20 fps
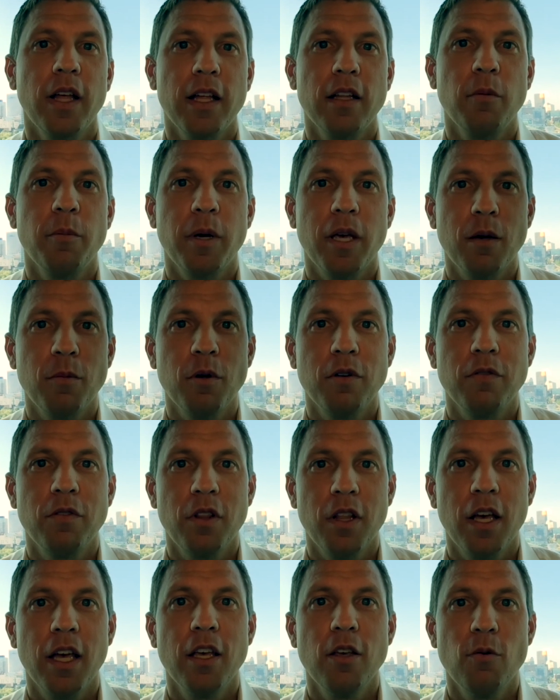Alabama for
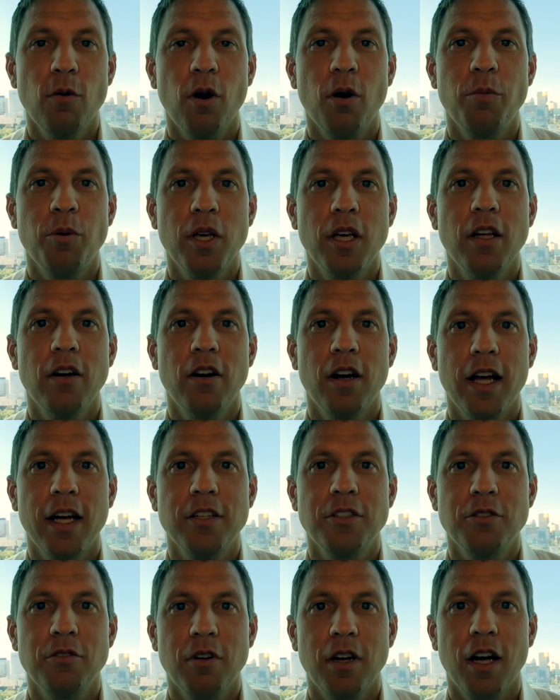the AURP
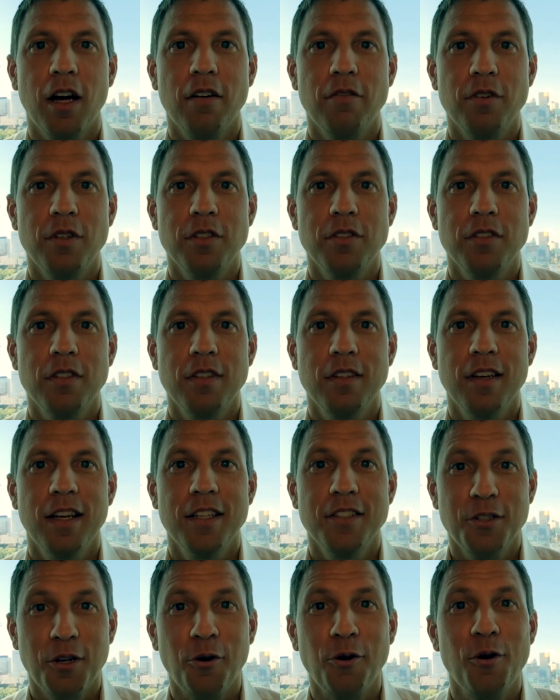International Conference.
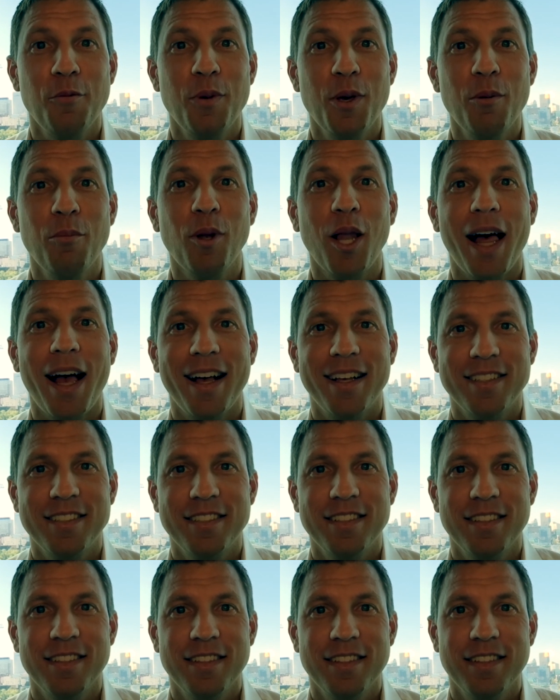It's going to be a
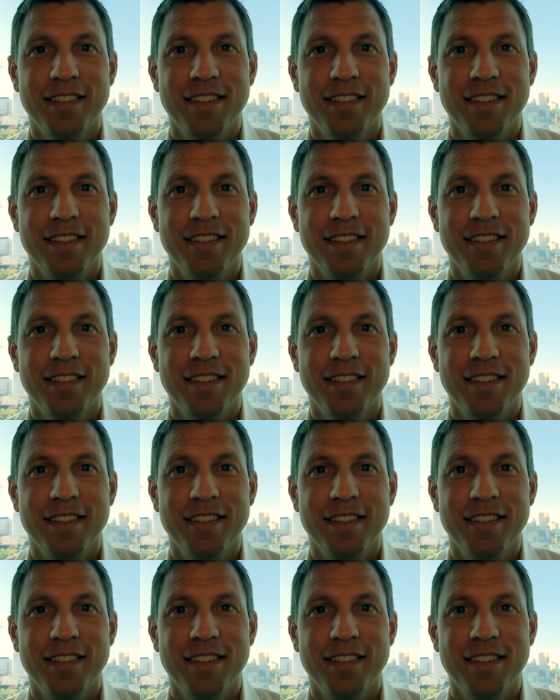blast.